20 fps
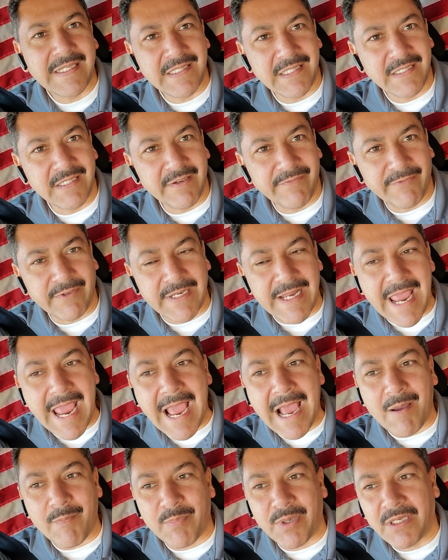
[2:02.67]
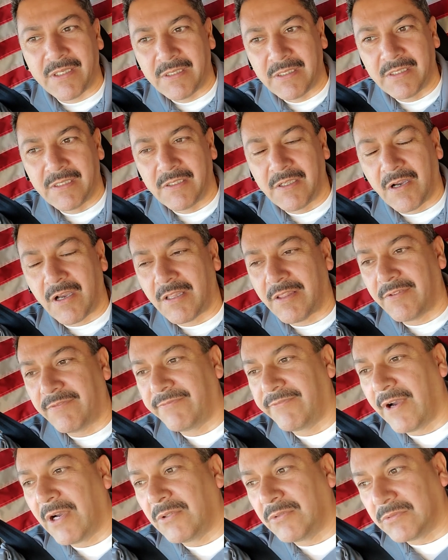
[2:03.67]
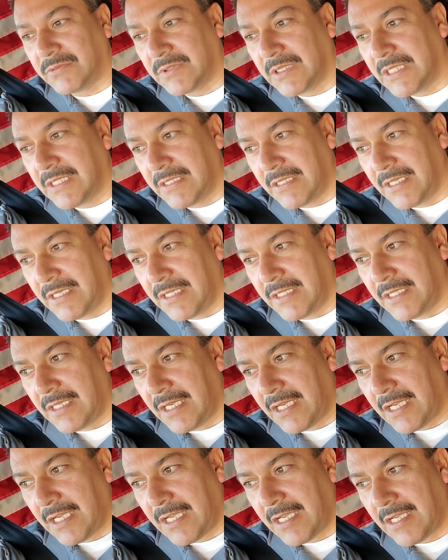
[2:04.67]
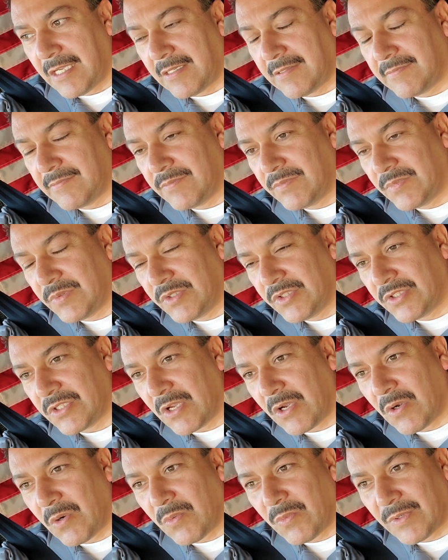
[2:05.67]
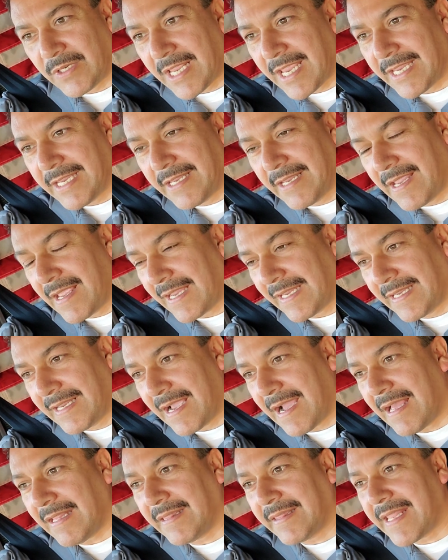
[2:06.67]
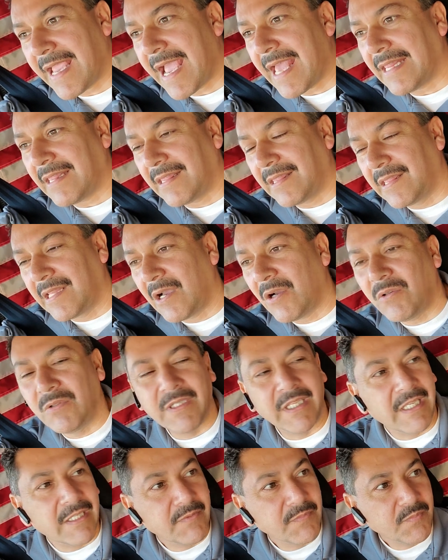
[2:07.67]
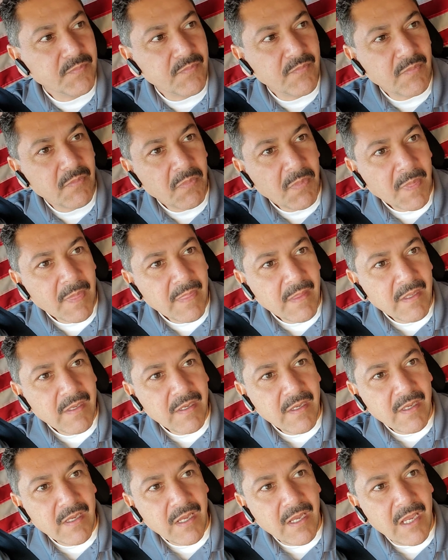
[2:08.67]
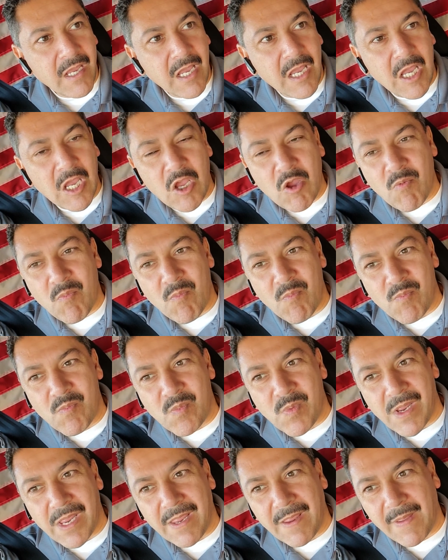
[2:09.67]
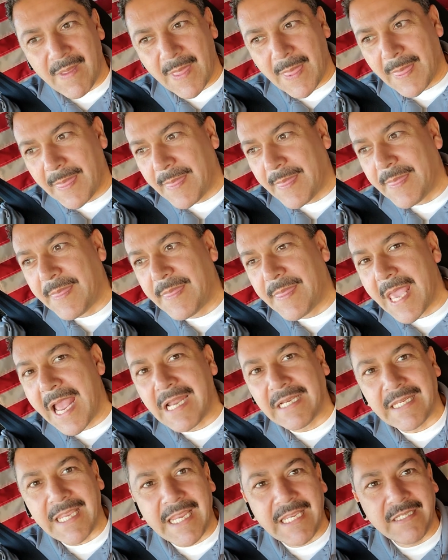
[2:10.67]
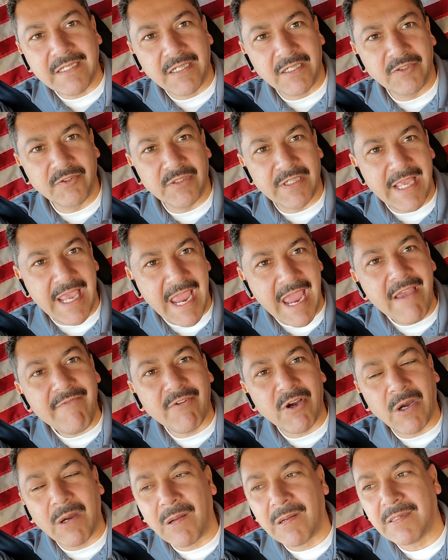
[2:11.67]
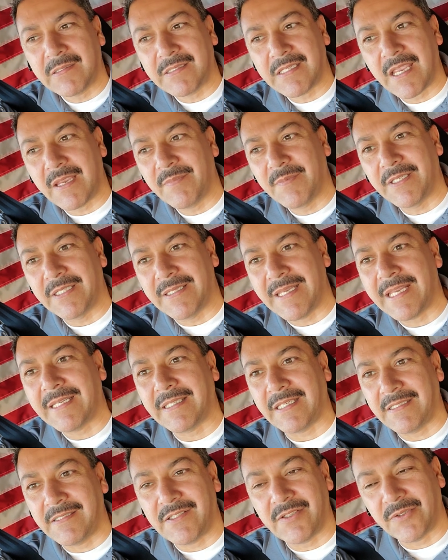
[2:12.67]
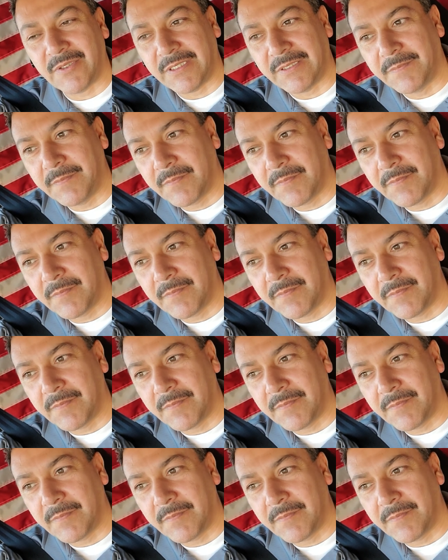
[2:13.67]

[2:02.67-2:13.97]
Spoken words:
a different app on the phone. So when I got that loaded, that 800, I have a hard time connecting to it.